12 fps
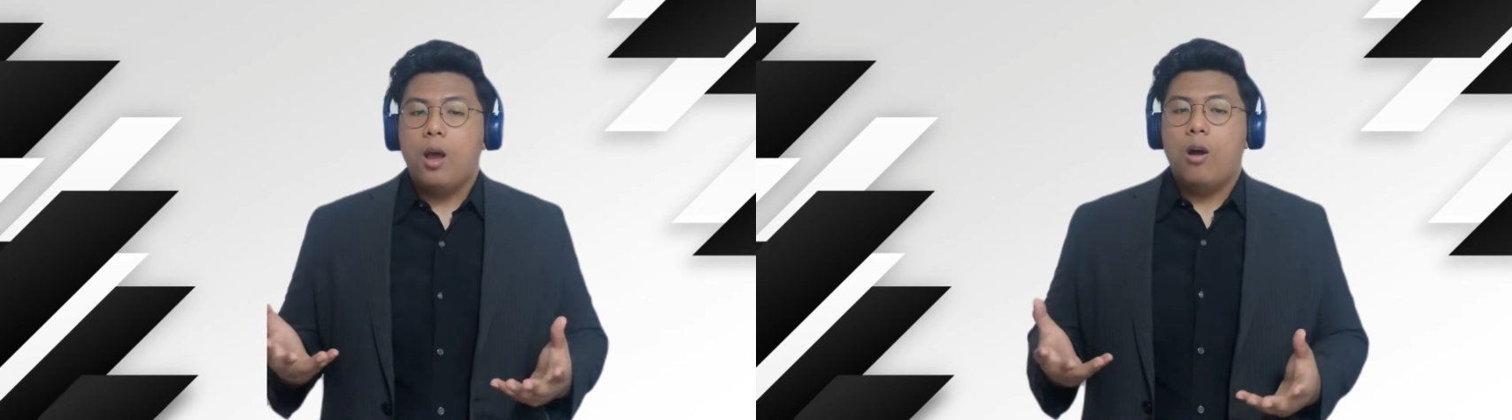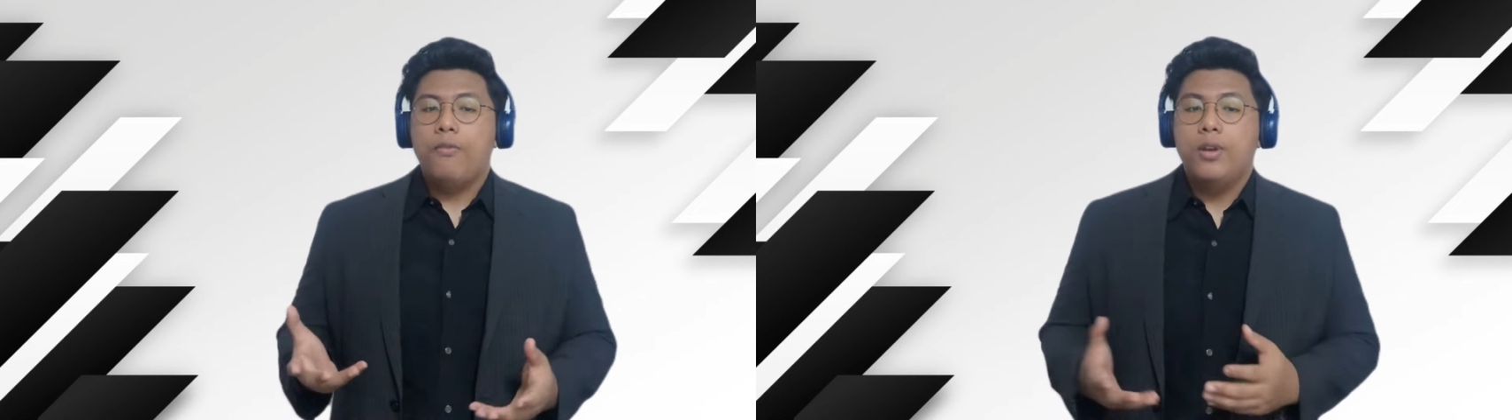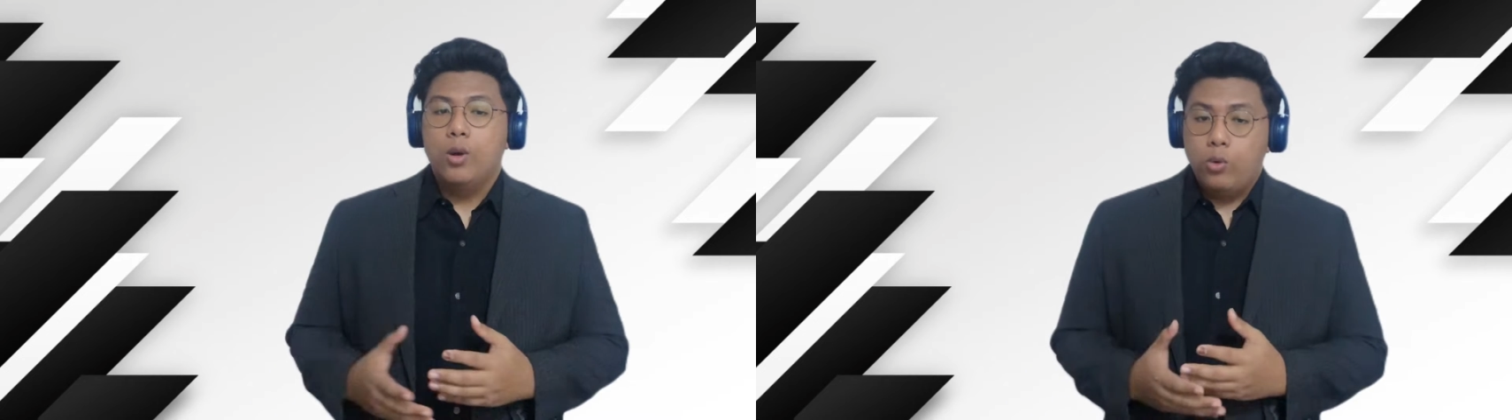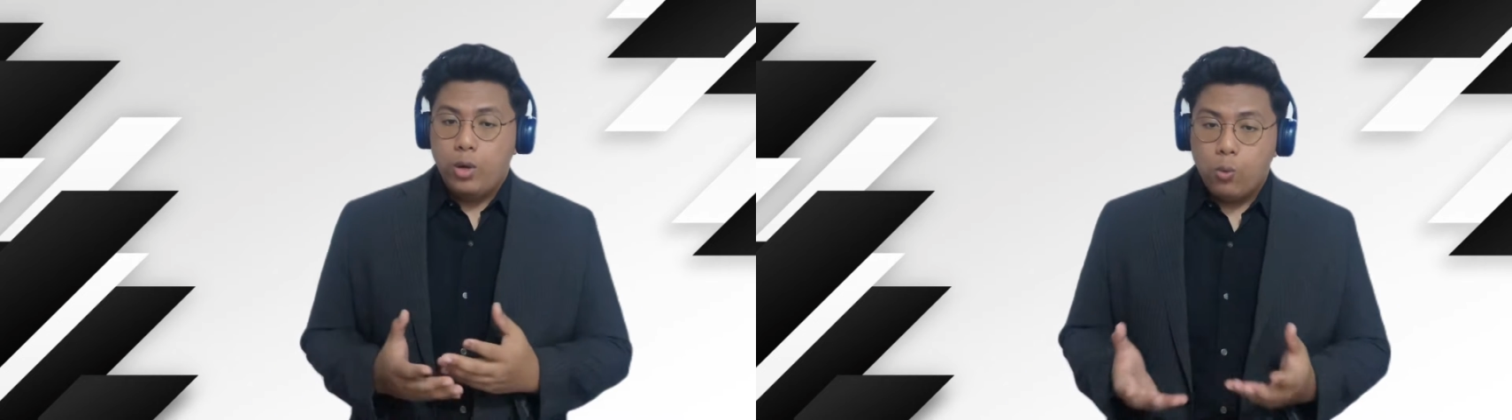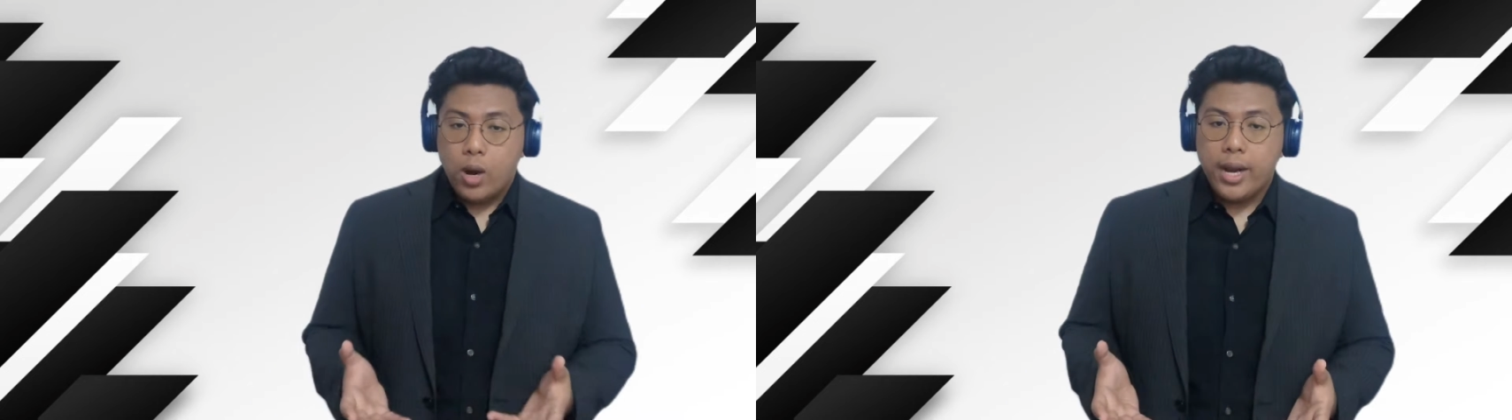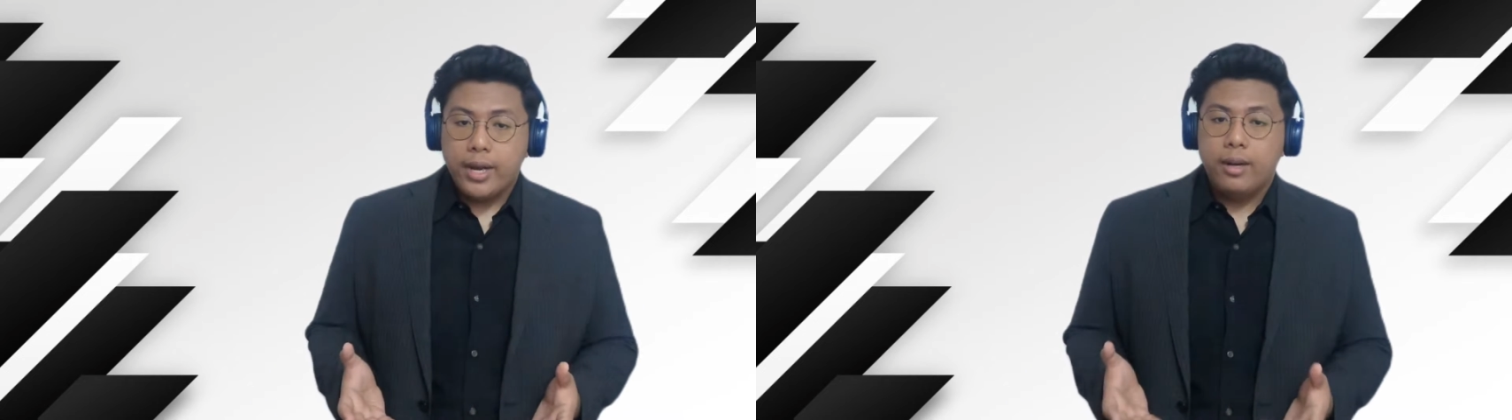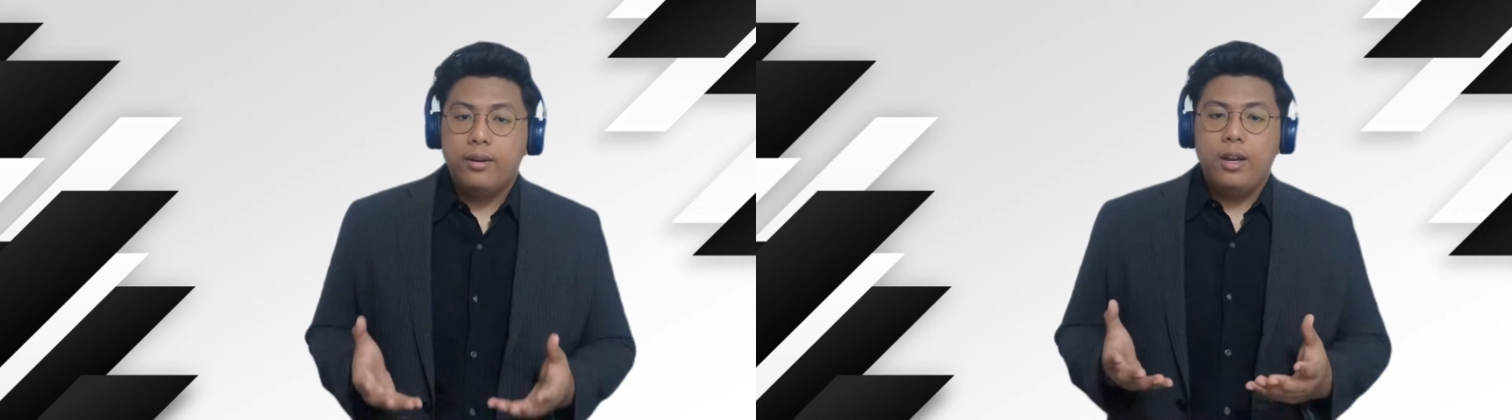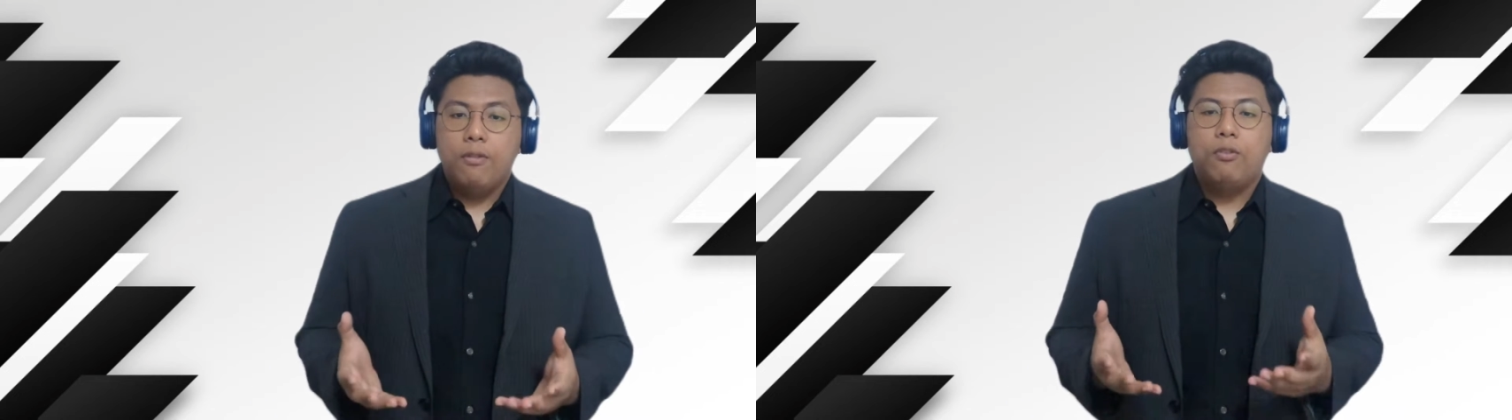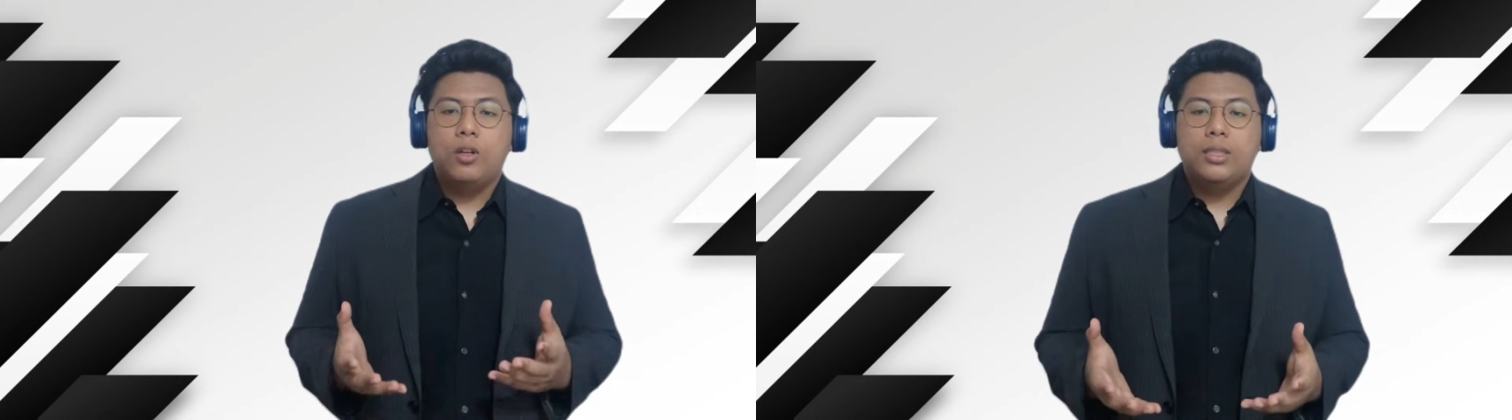of the reward
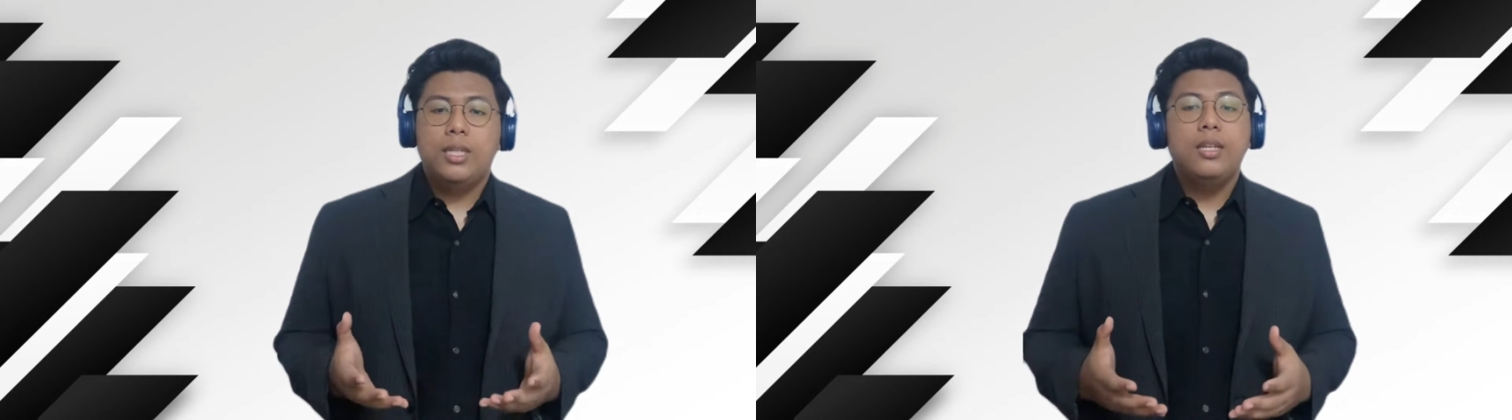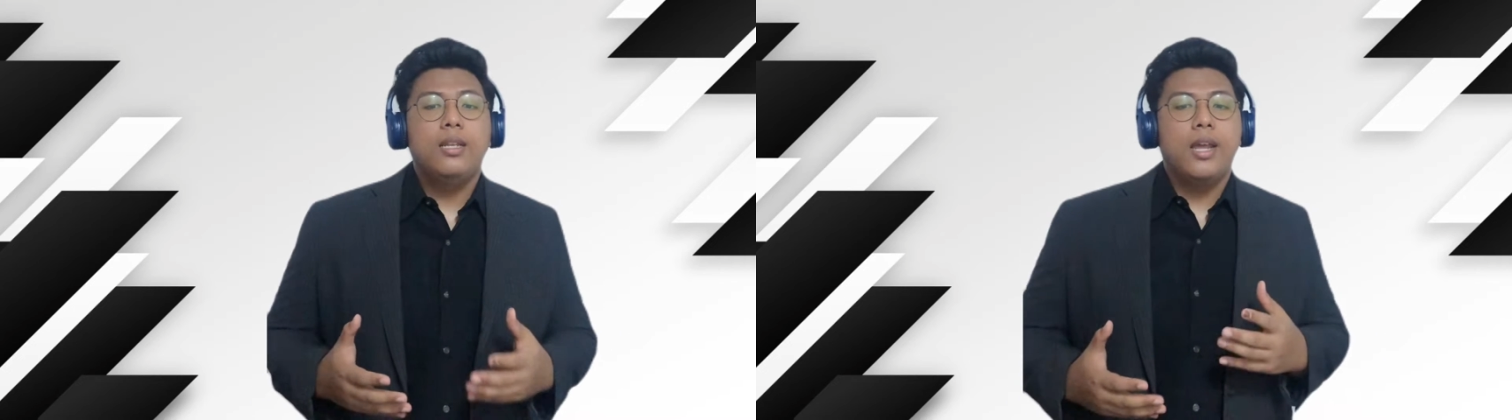reinforcing